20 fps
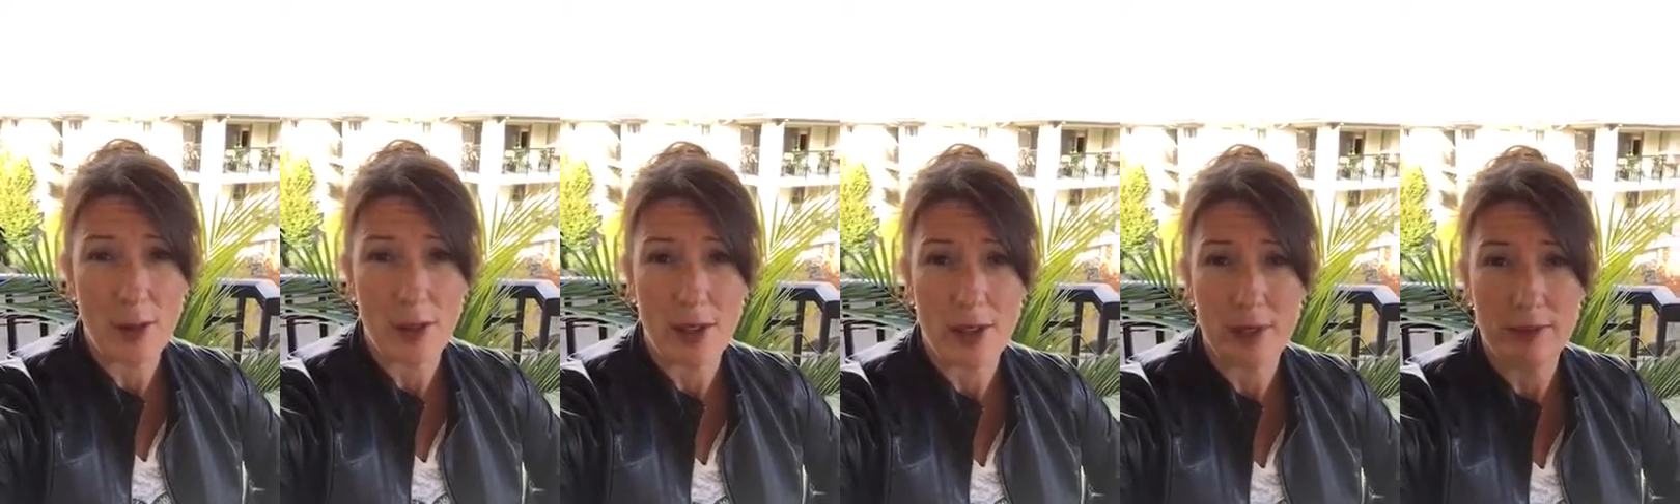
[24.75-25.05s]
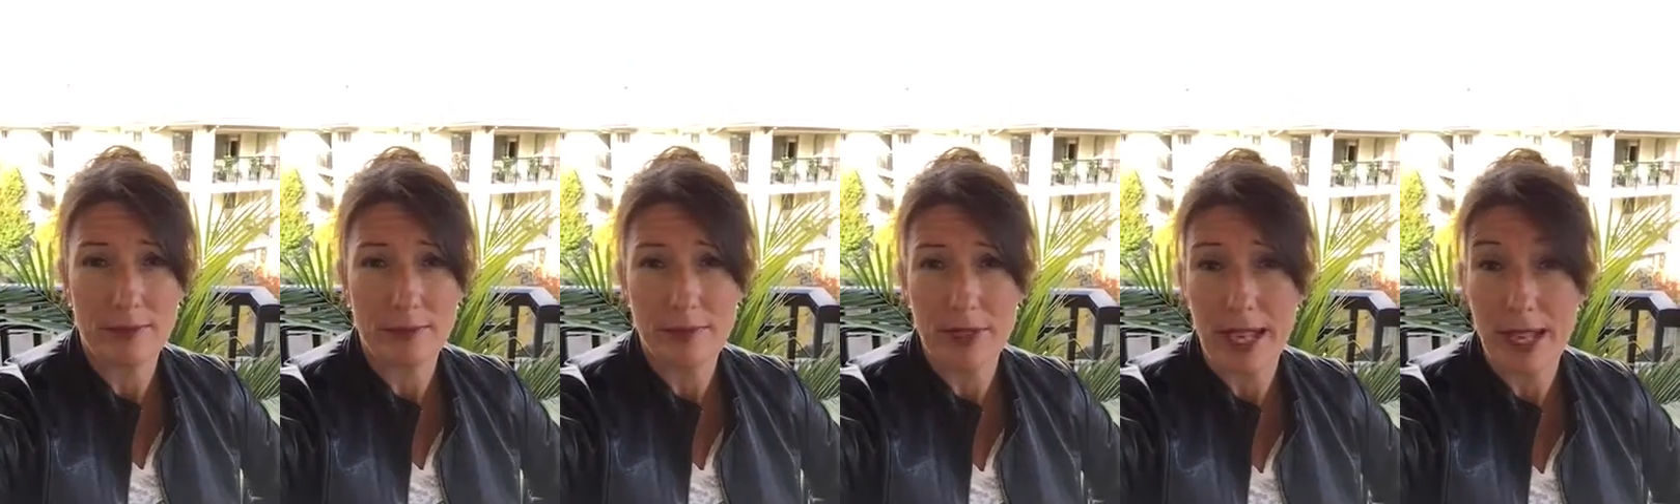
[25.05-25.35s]

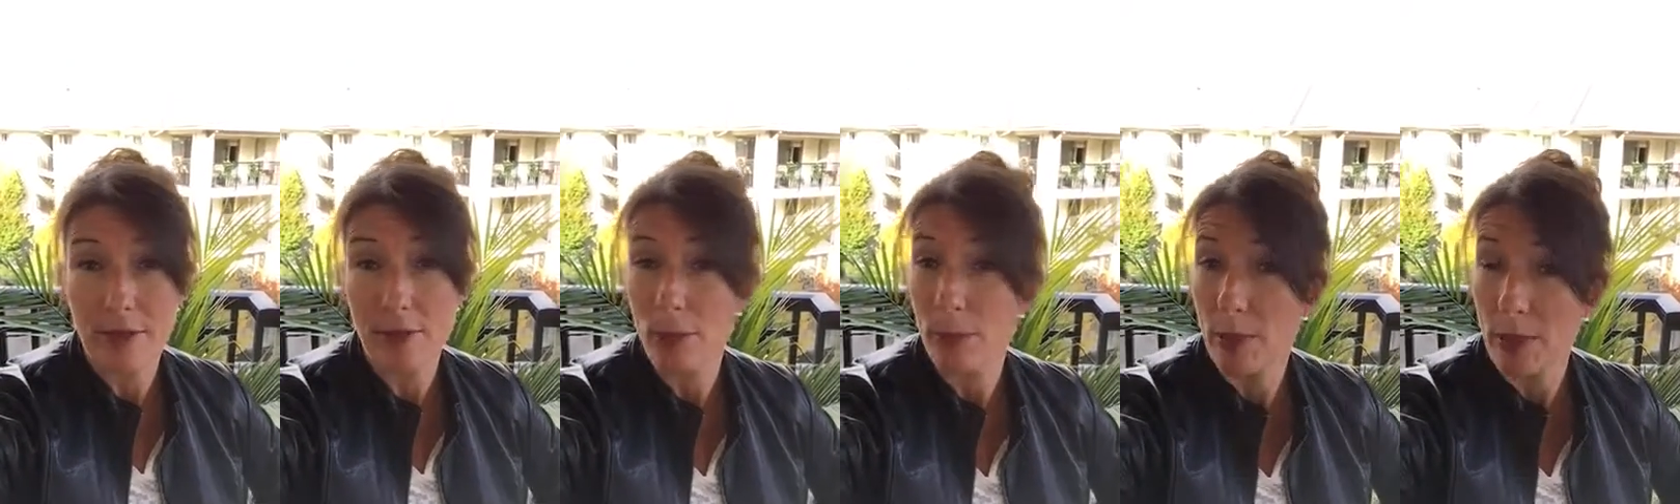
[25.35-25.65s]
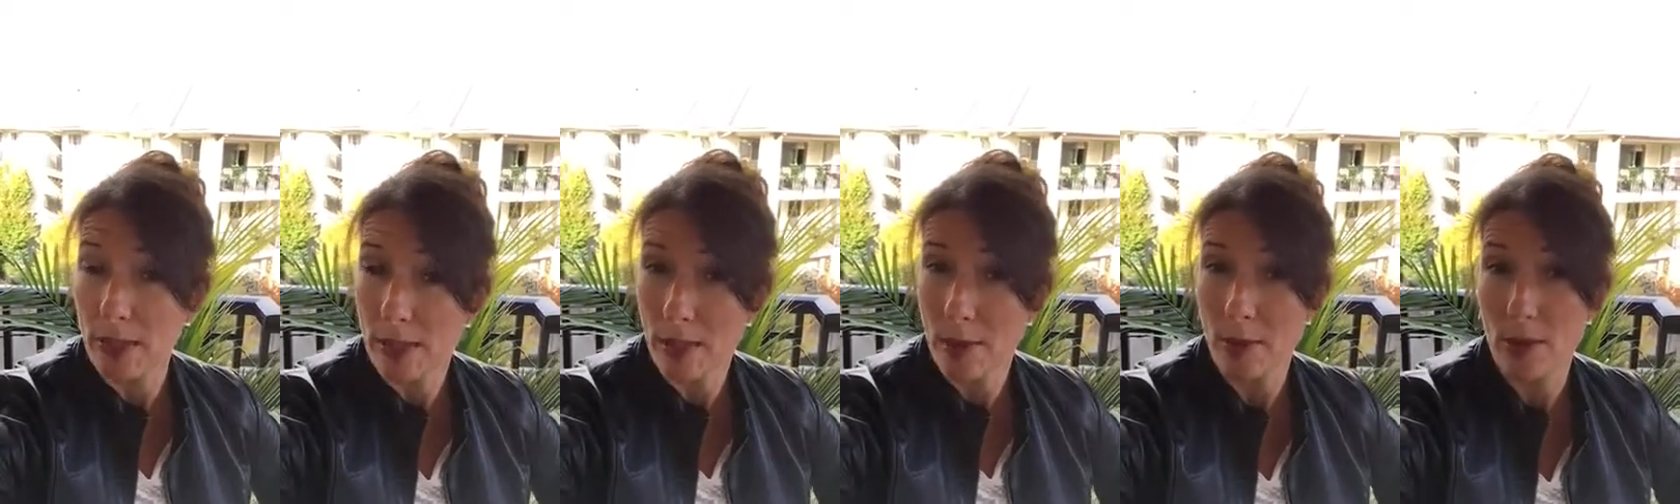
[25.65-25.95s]
or they have an
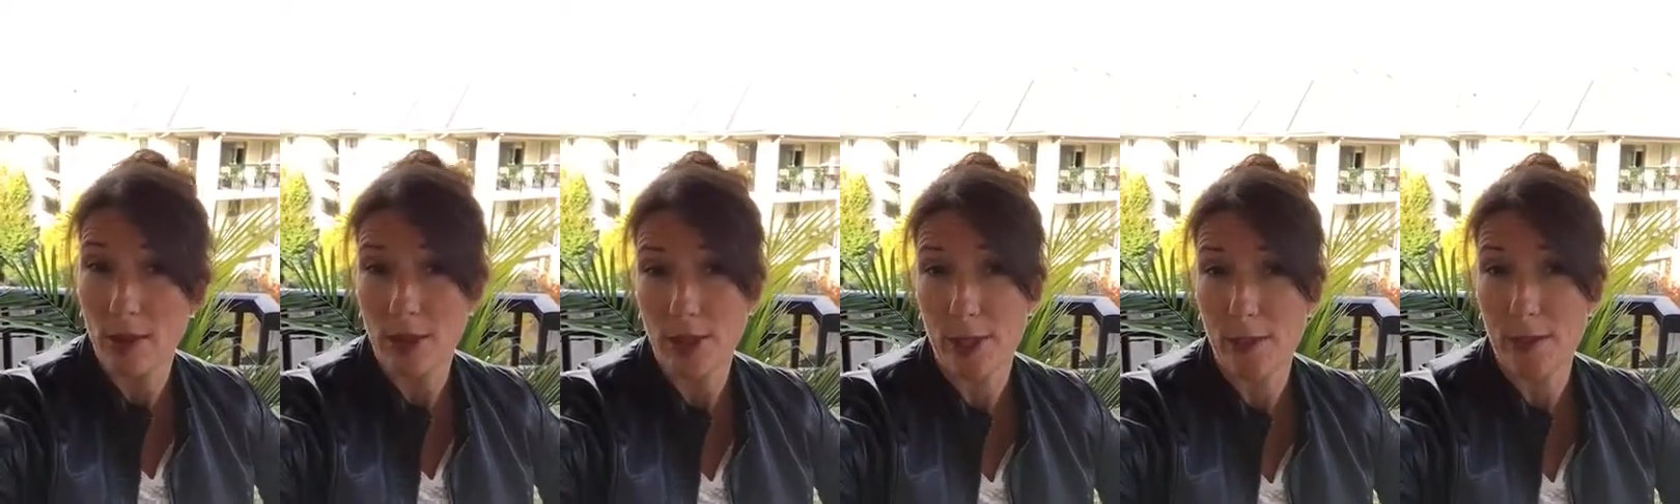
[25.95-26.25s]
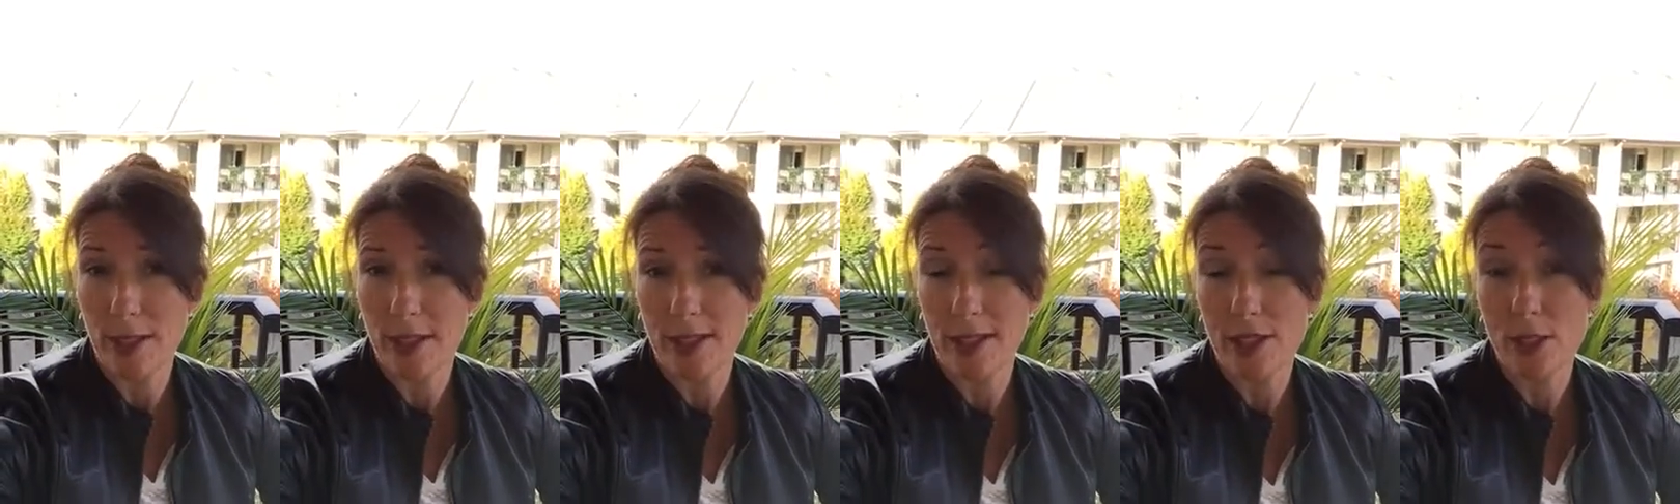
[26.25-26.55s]
opinion about
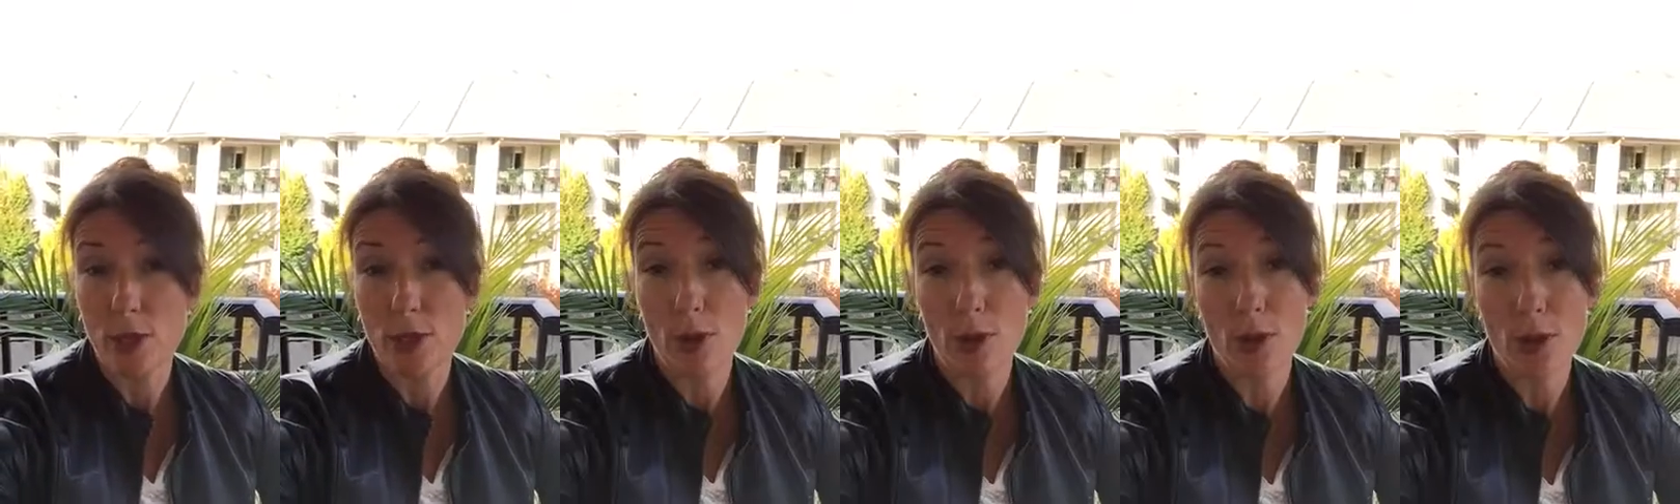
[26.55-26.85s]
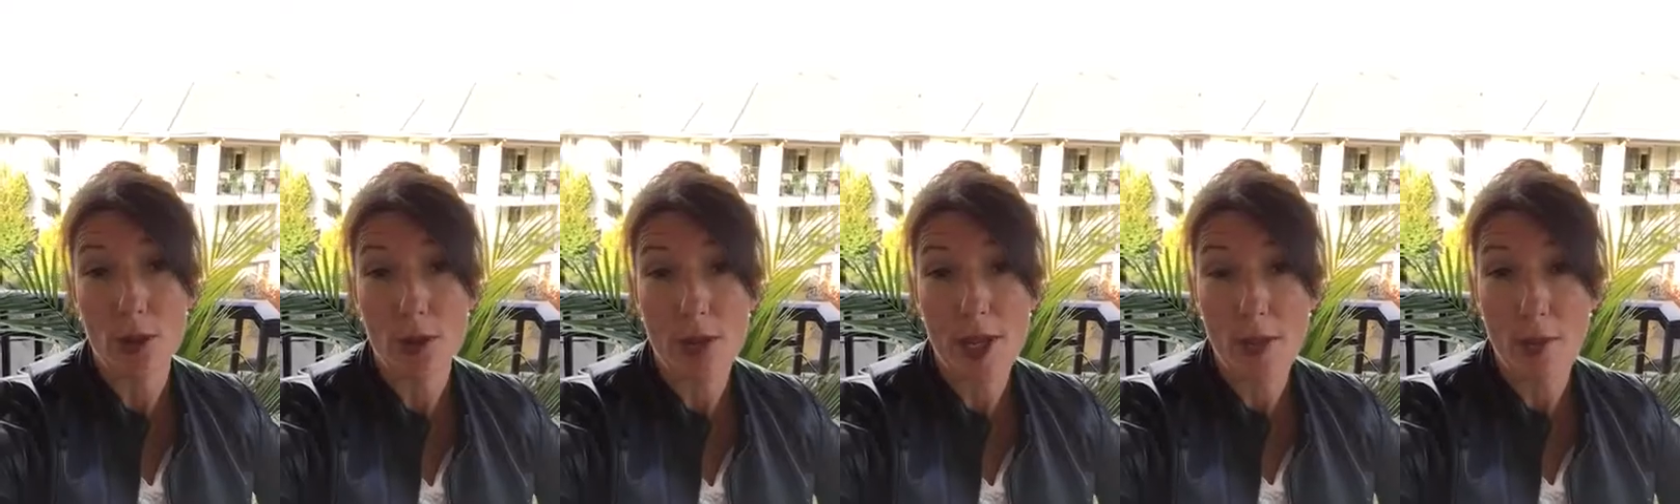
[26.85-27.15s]
something that you don't
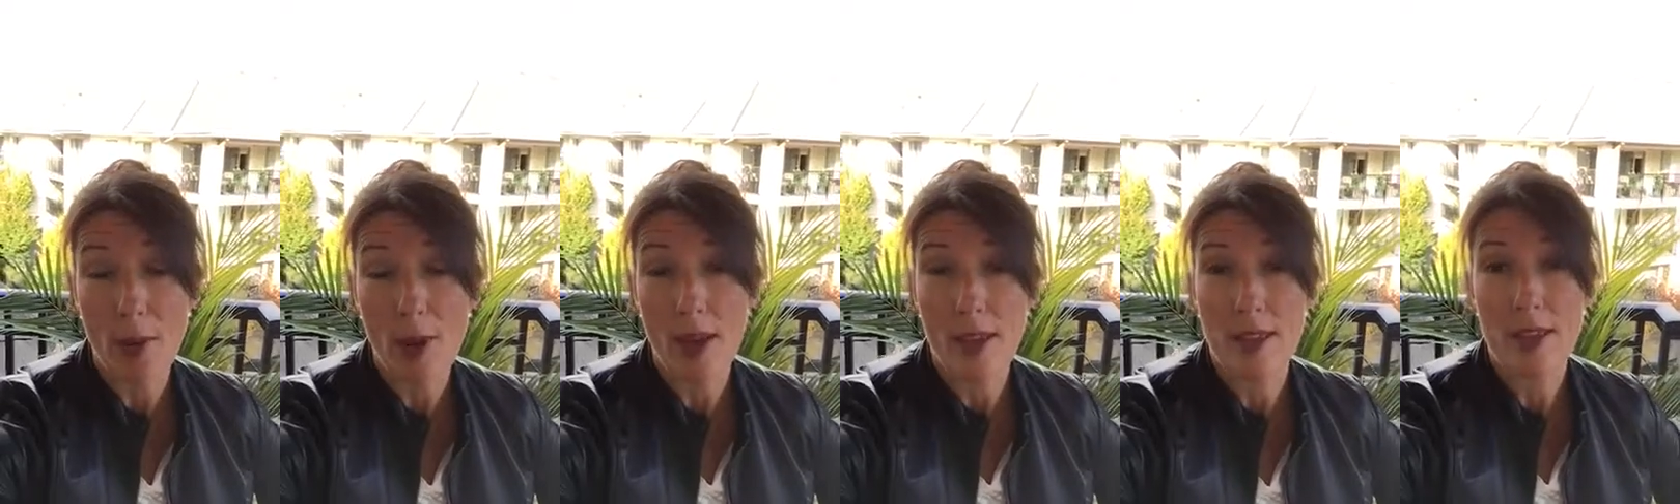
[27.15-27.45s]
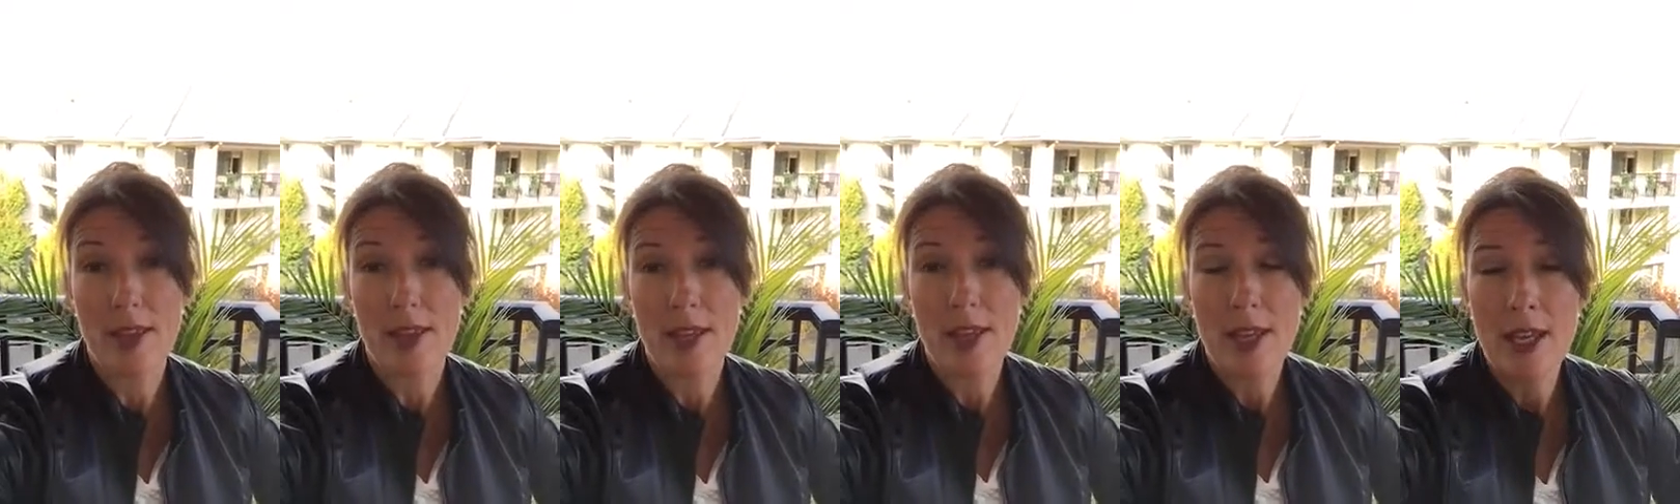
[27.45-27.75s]
agree
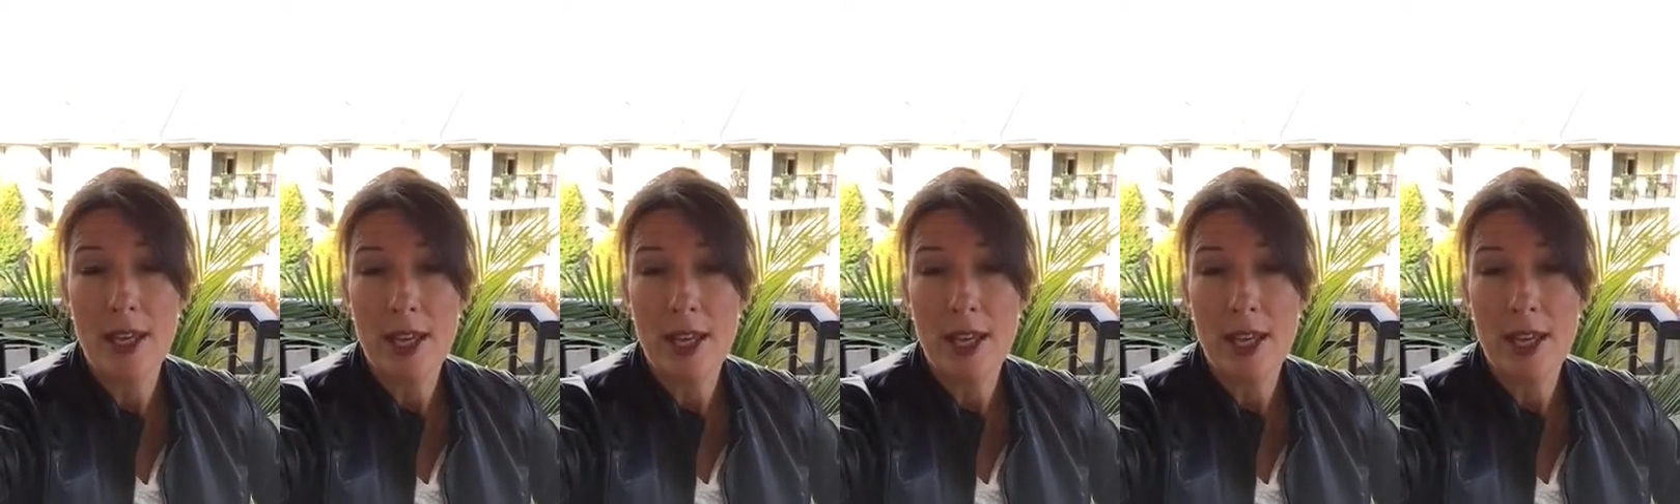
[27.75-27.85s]
with,